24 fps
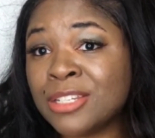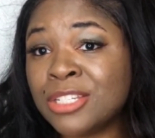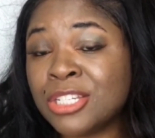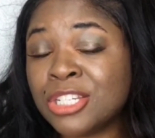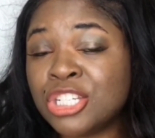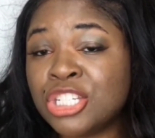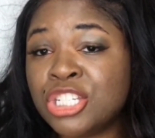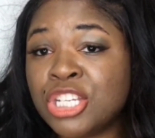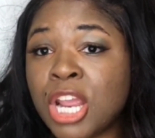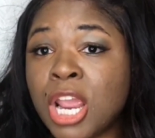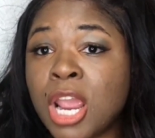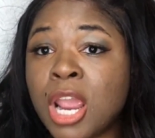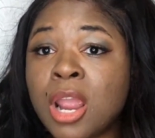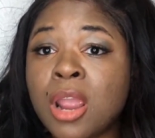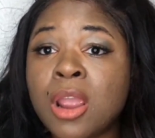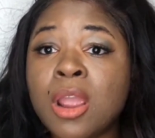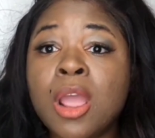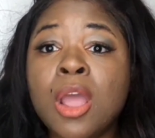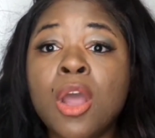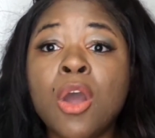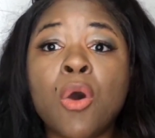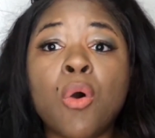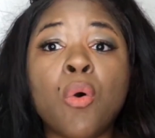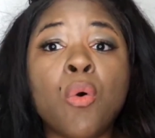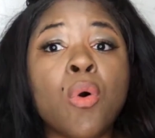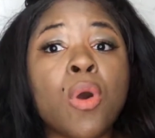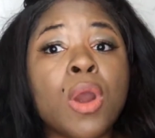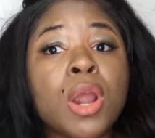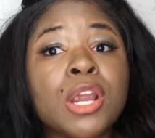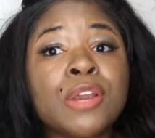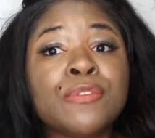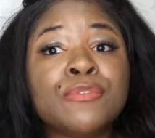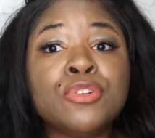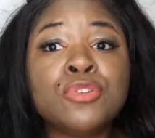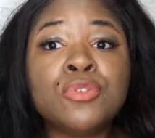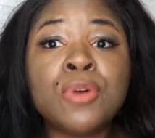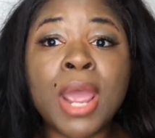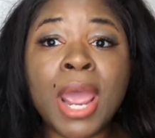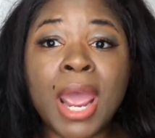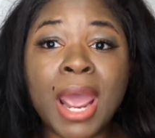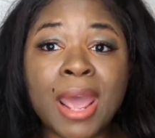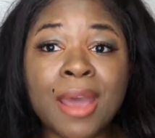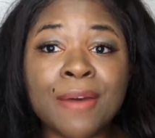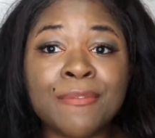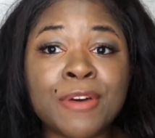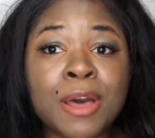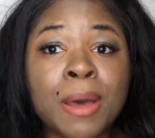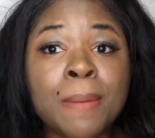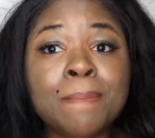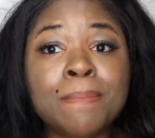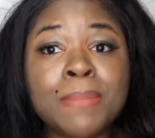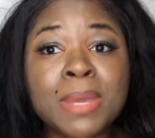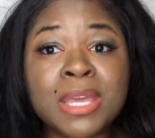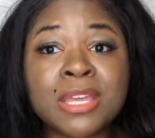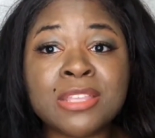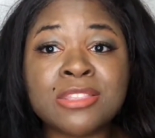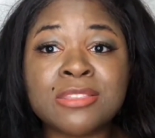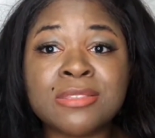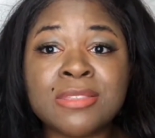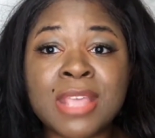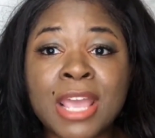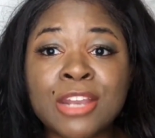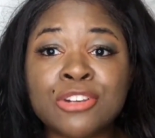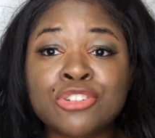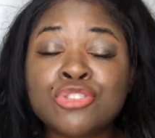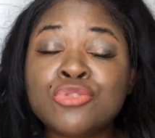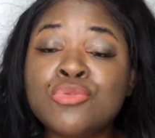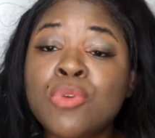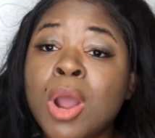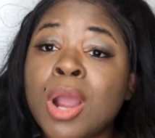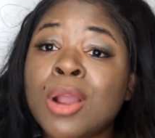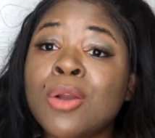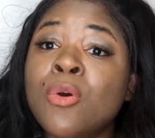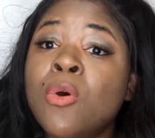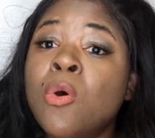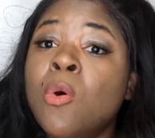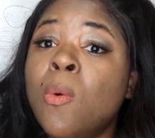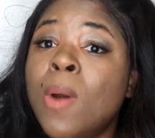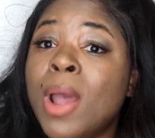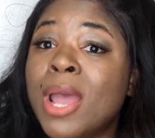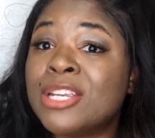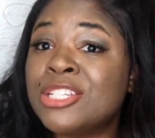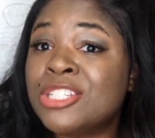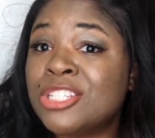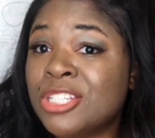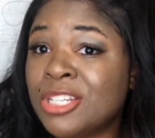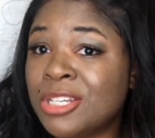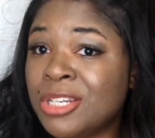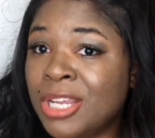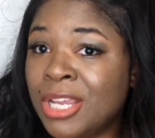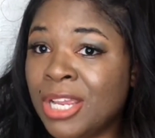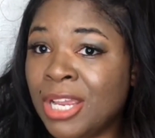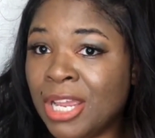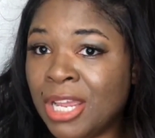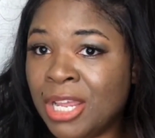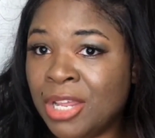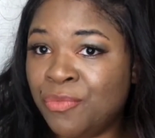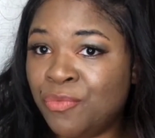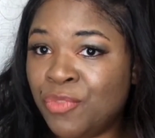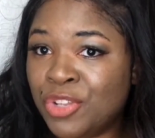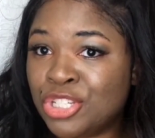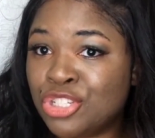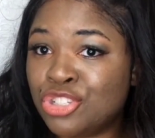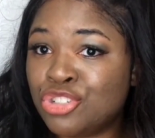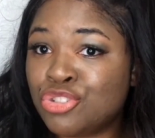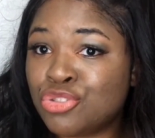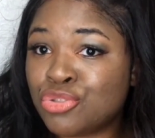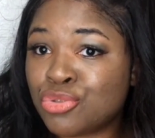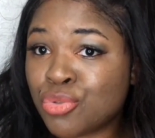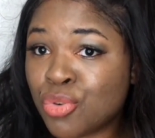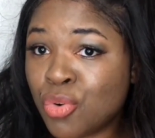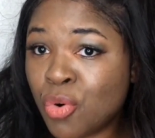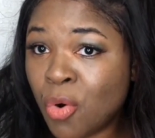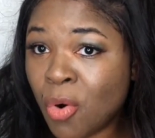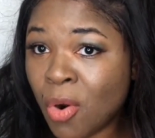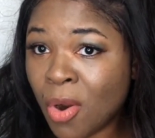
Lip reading: or if you have a myth that you are questioning if it's true or not,